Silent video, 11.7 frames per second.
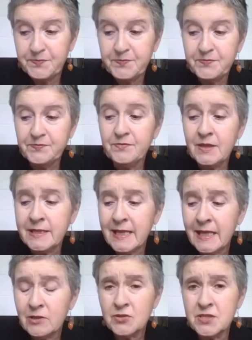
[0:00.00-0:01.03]
It
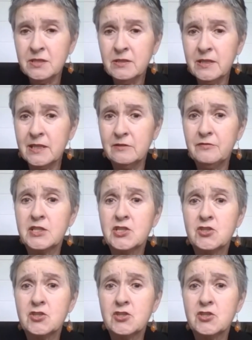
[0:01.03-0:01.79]
can also give a